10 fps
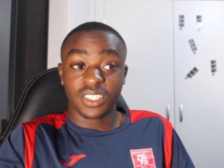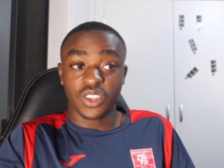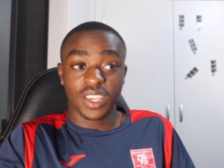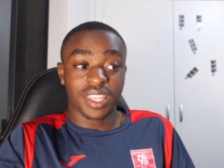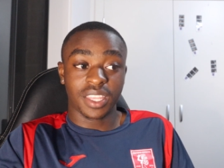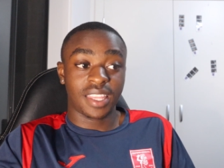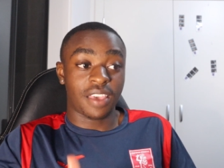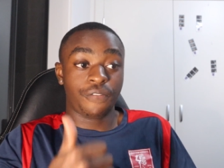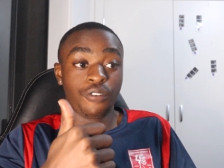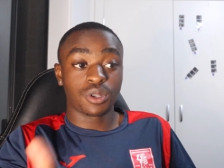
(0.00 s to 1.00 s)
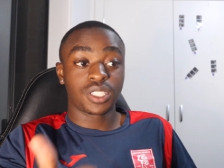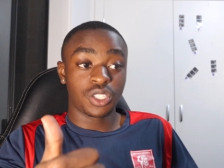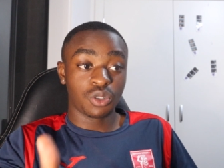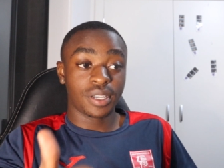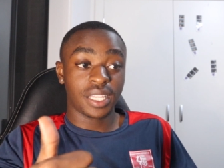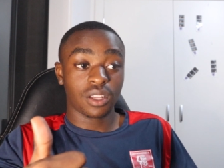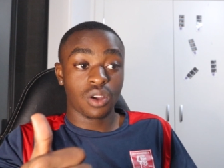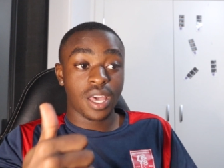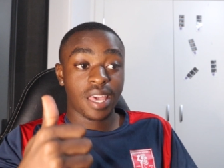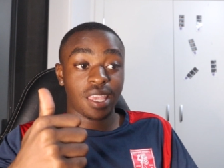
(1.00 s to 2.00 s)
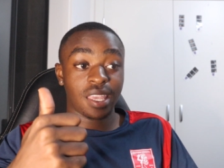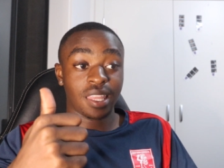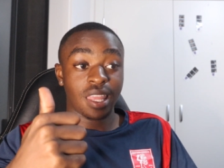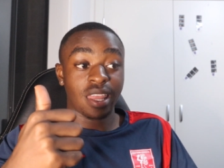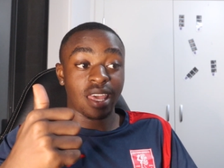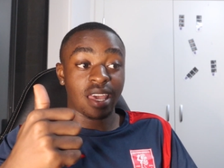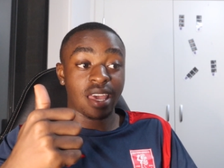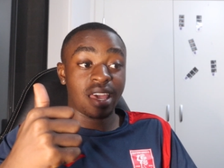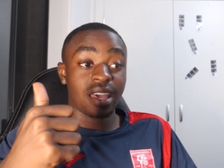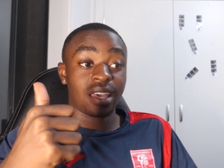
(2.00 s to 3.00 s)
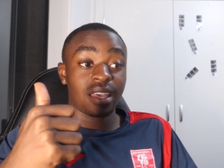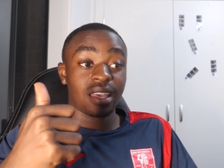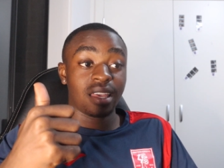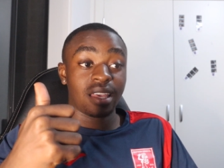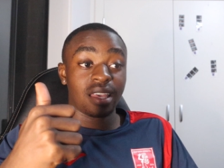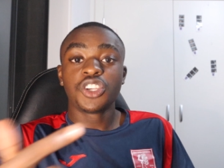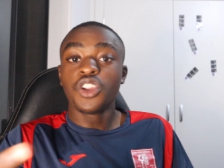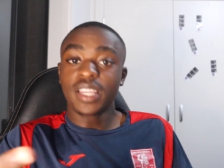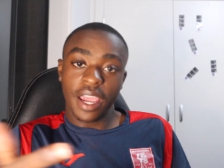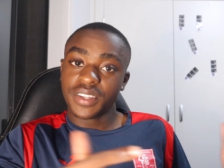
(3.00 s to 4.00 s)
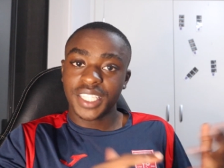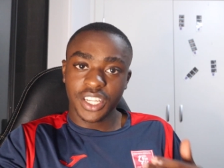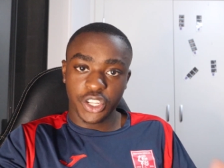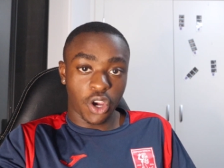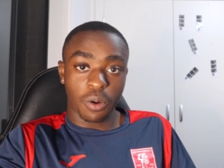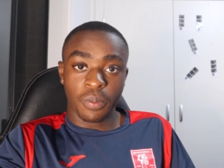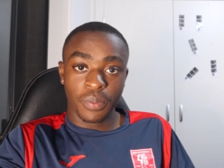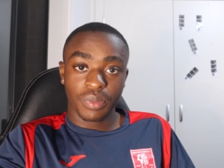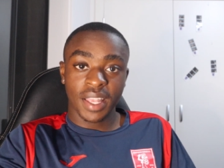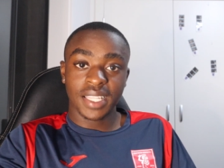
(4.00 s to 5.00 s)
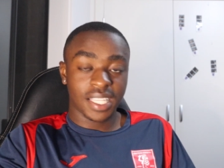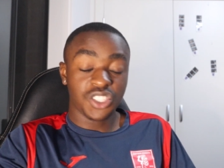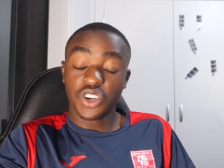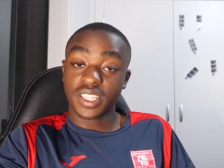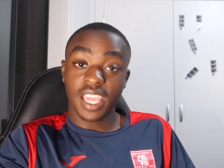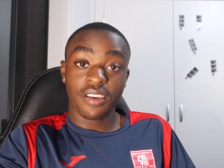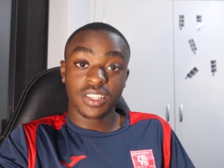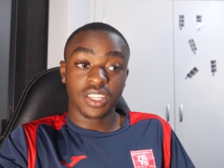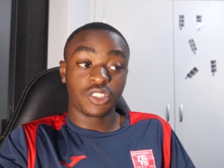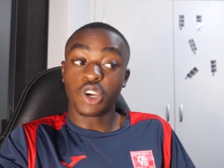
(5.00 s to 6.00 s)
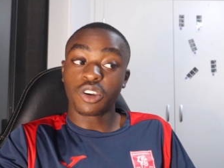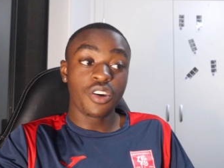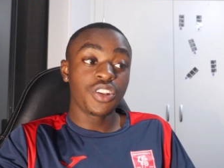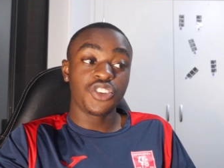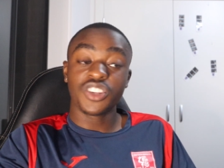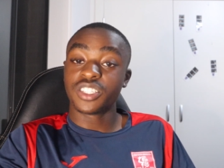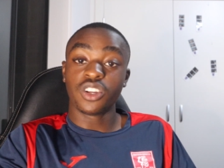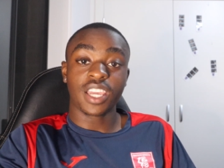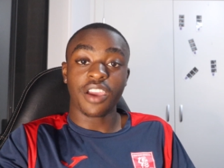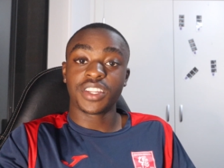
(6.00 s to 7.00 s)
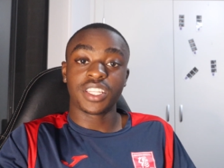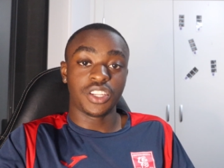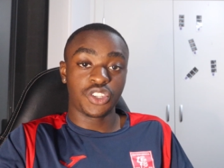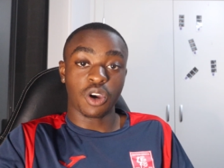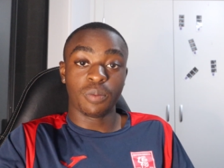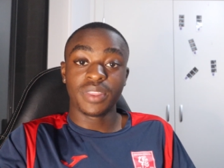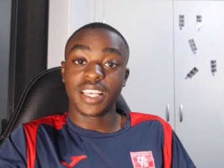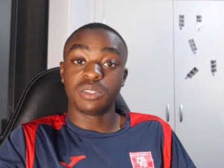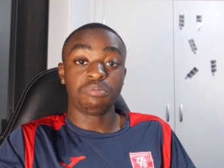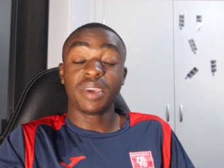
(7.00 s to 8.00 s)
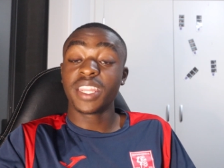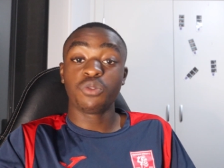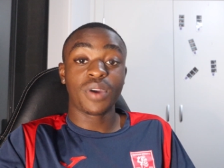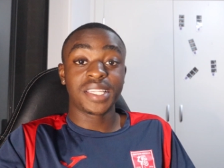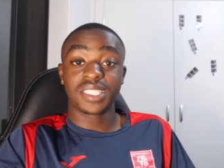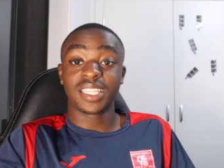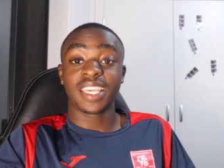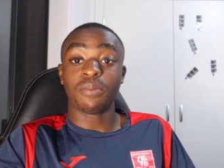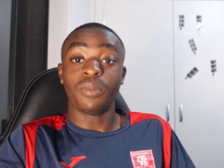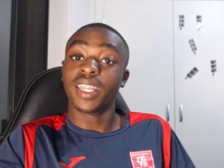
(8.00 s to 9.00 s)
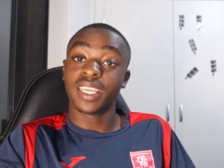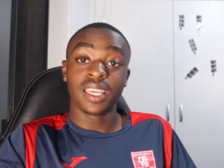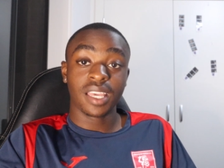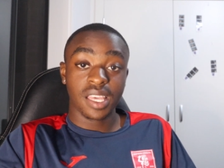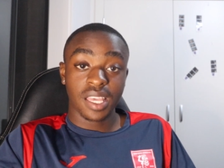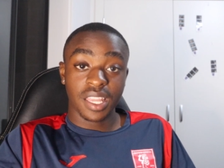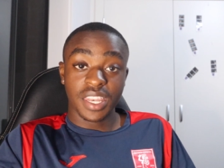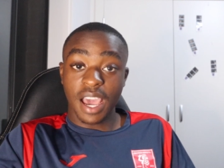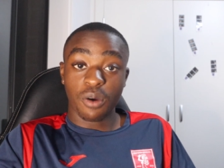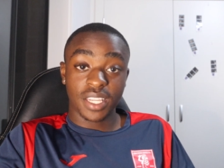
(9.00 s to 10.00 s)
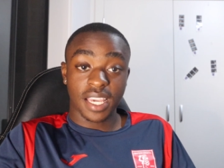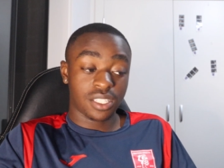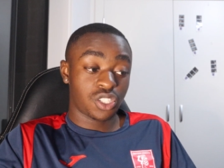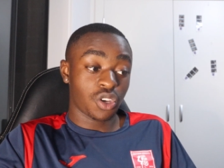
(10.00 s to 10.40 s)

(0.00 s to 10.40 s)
You know, either they're forced to do it, because you're not guaranteed a job. It's not guaranteed a job. Going to uni is not guaranteed a job. There's many ways to get money nowadays.